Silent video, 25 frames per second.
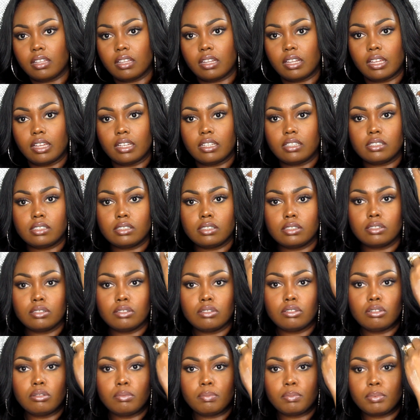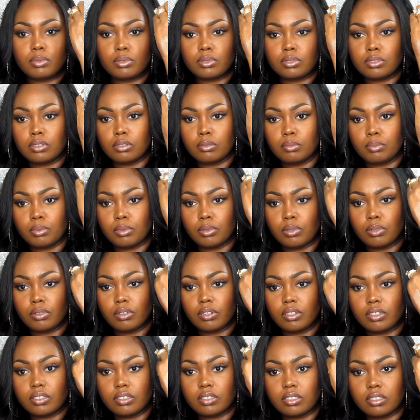Like super, super
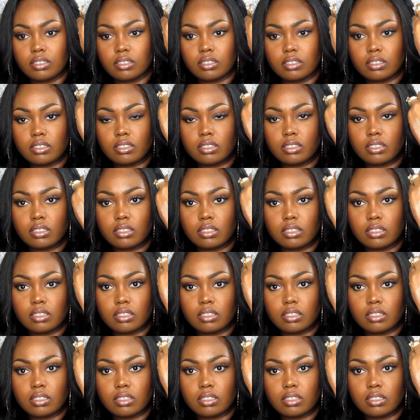gorgeous.